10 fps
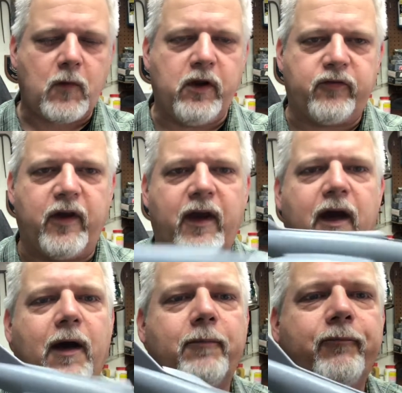it's
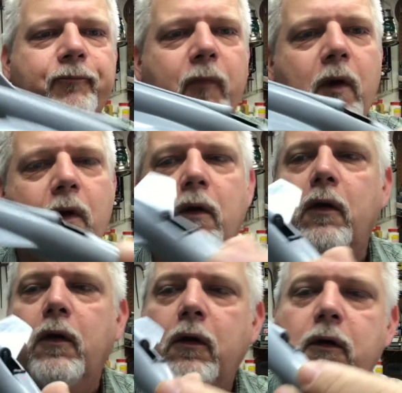
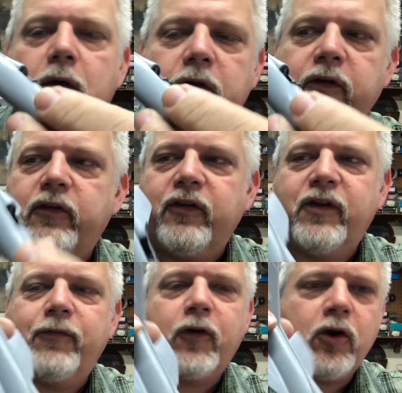a
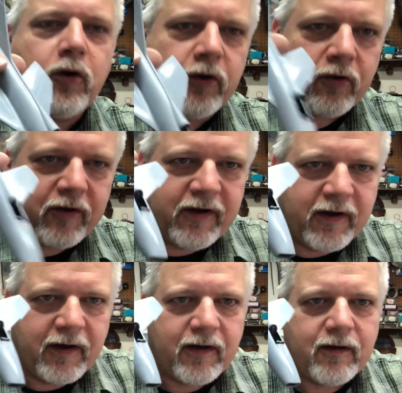difficult little
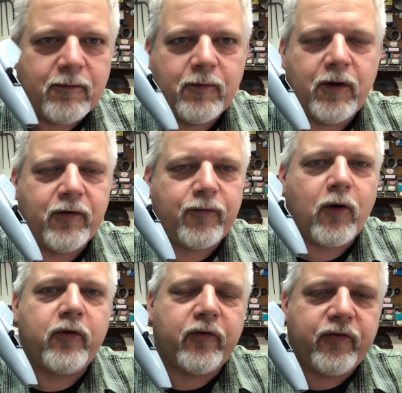kit as
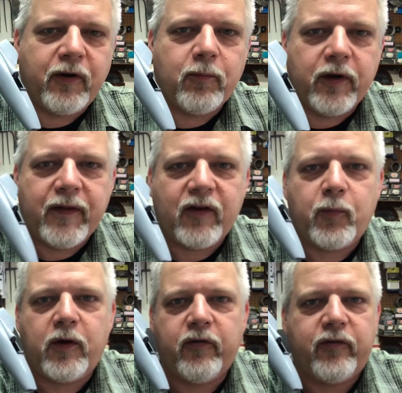far as assembly, and that's
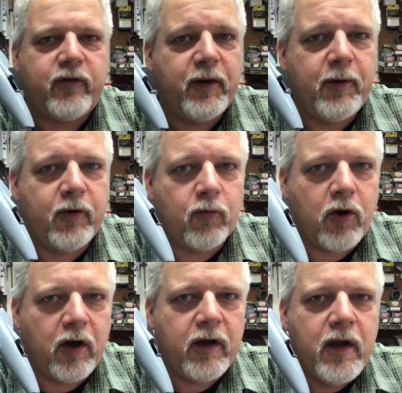because it's limited
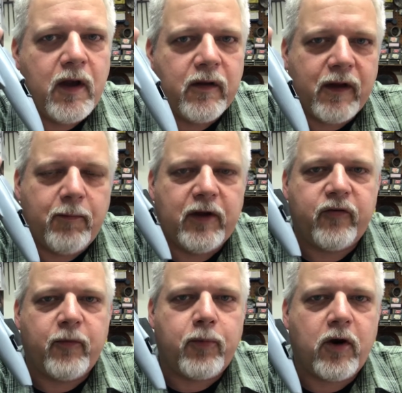run. That
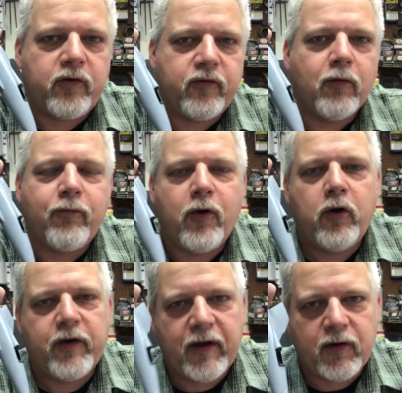means the parts don't
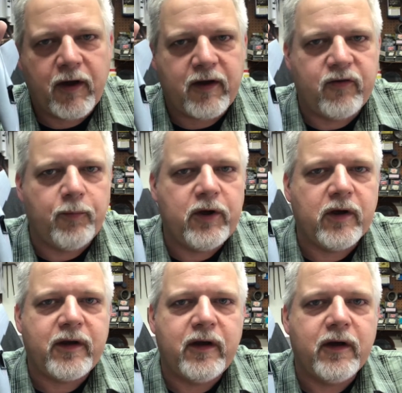fall together like a
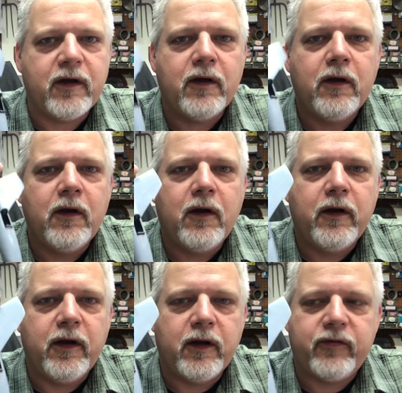Tamiya kit.
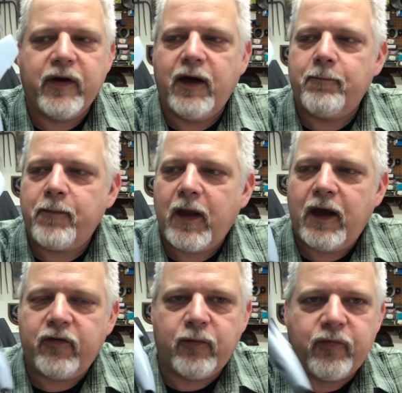It
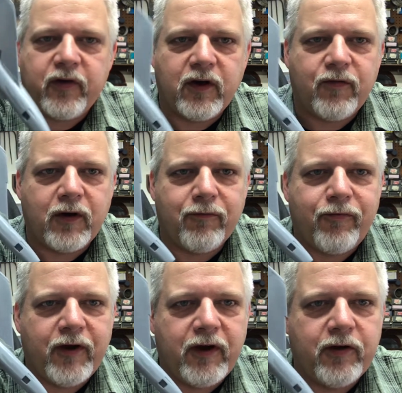has some significant
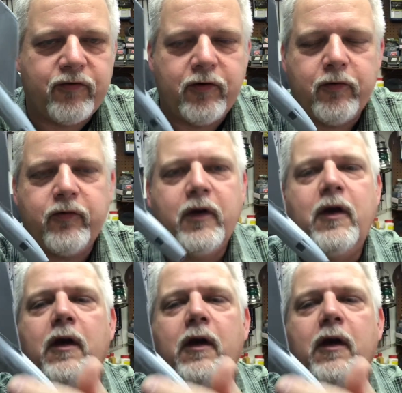fit issues.